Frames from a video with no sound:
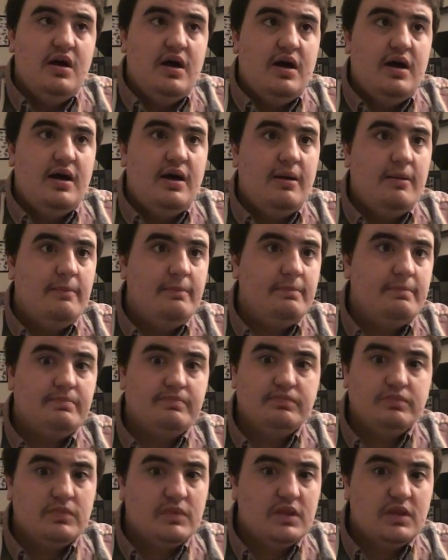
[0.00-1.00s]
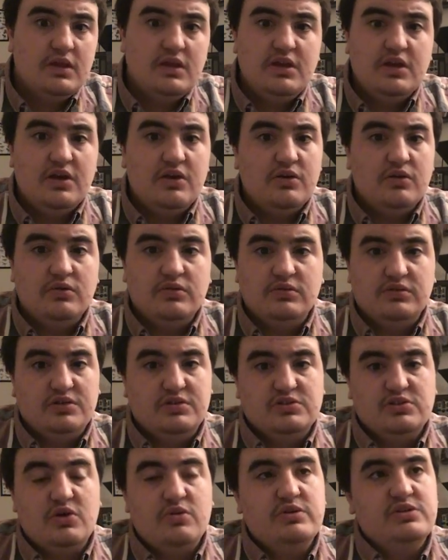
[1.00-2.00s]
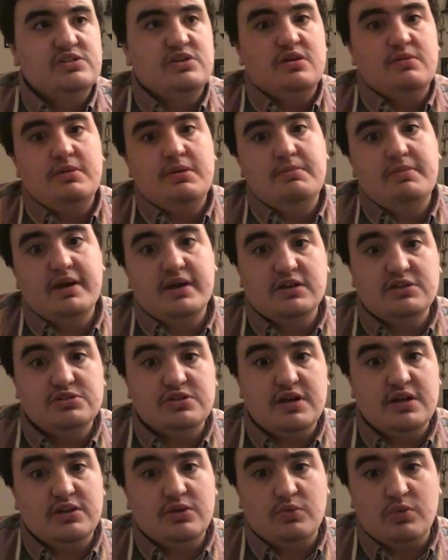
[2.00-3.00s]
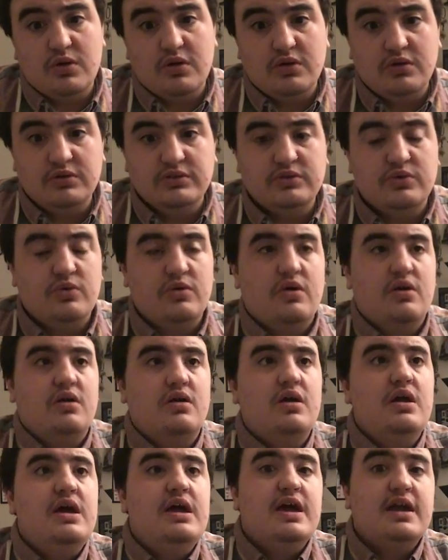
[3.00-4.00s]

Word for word: Um, you know, there's always going to be bigotry in the world or